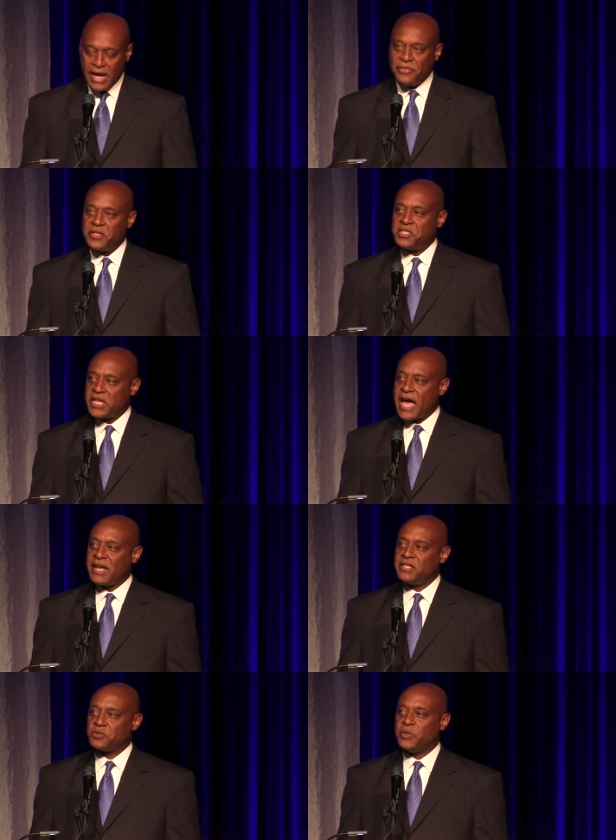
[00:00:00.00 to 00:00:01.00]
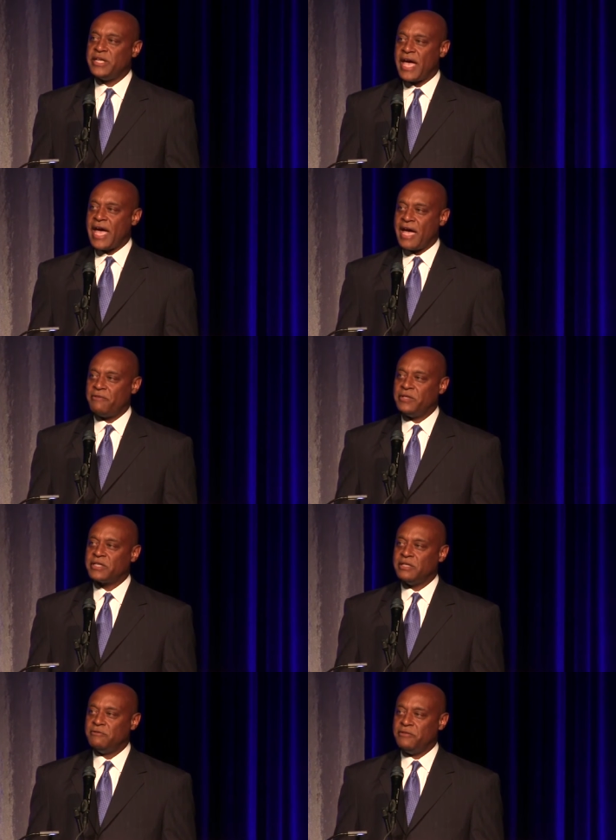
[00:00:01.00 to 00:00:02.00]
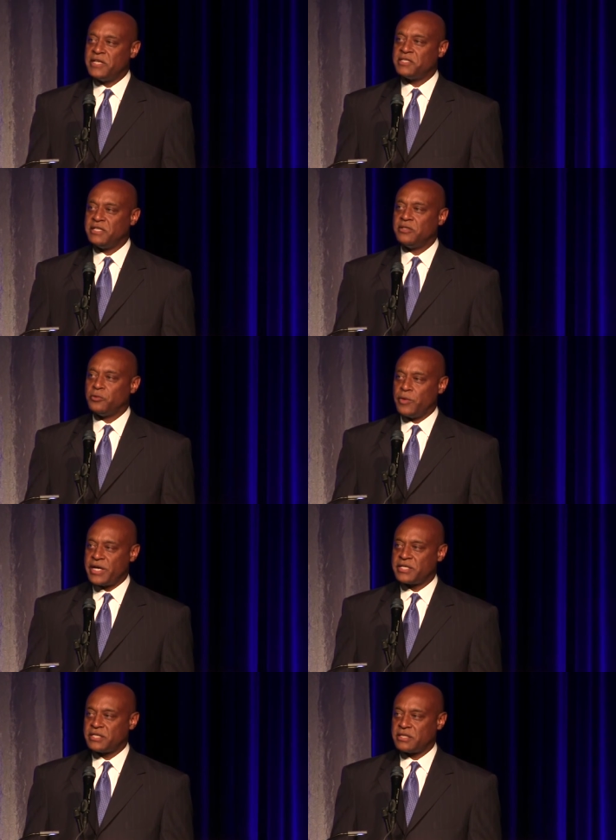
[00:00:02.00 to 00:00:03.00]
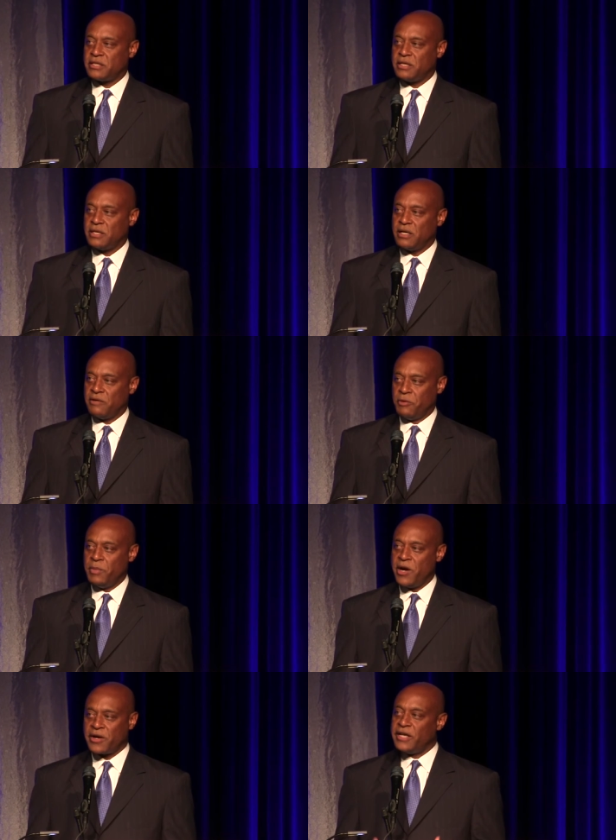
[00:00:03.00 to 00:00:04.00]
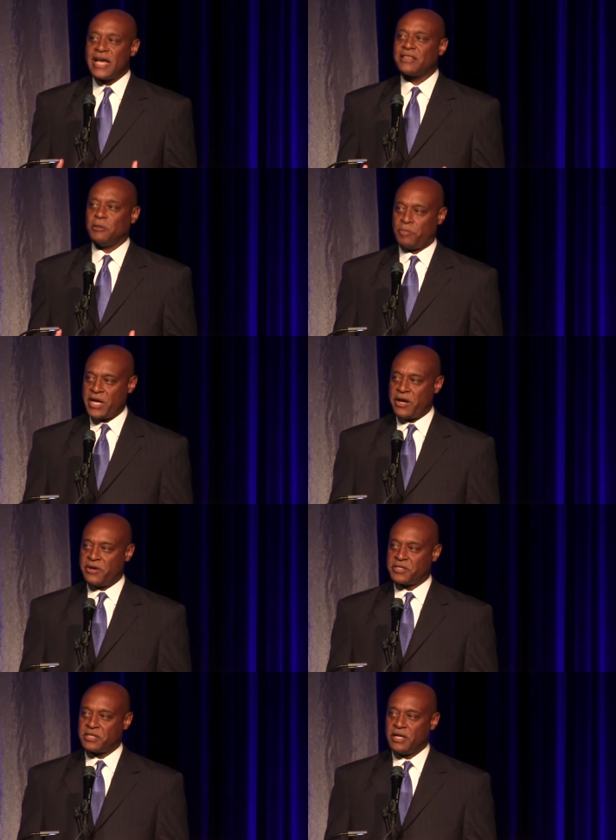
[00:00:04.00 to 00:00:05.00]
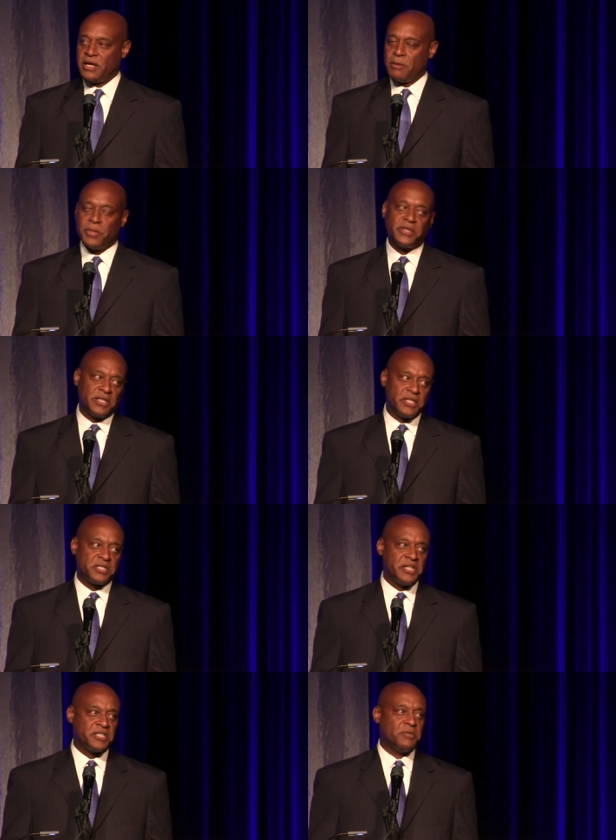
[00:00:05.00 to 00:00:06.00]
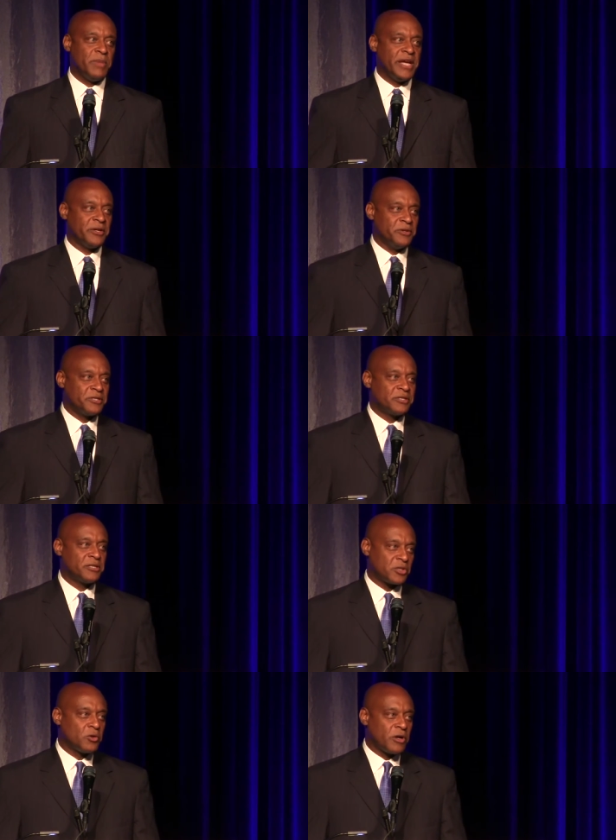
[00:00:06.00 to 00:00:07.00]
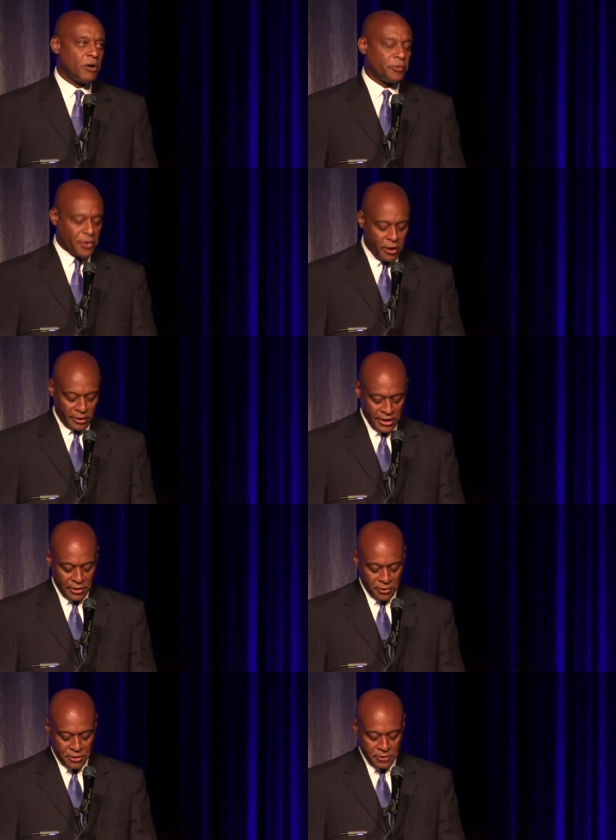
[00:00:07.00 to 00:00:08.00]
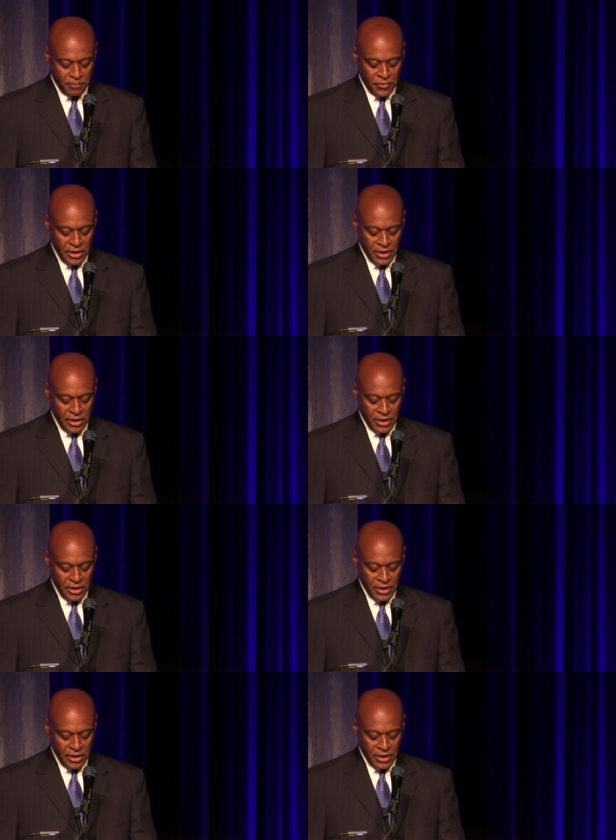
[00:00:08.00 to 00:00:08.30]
And the challenge we have in convincing the rest of America, not the parents, but the decision makers, the so-called thought leaders,